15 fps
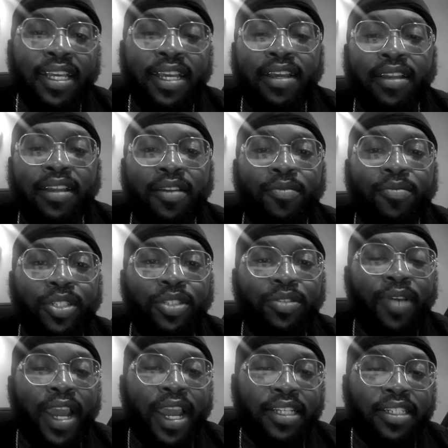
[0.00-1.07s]
than what you
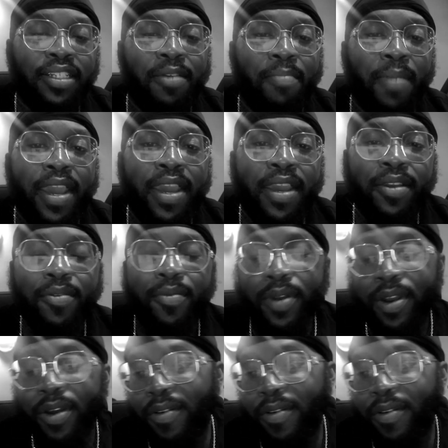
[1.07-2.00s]
actually made or whatever.